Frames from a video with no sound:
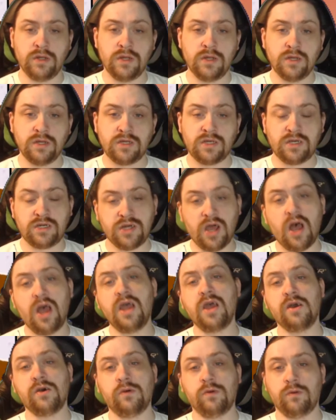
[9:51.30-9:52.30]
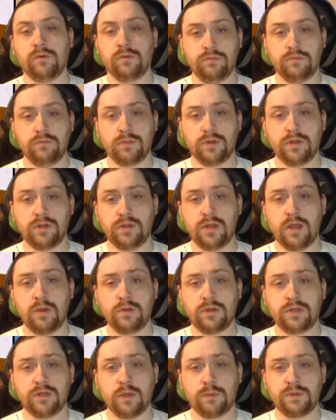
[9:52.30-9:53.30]
Style, but no
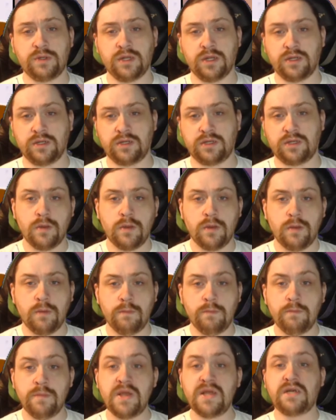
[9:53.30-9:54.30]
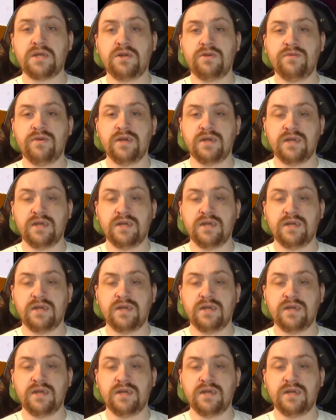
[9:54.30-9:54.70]
substance. Mysteries and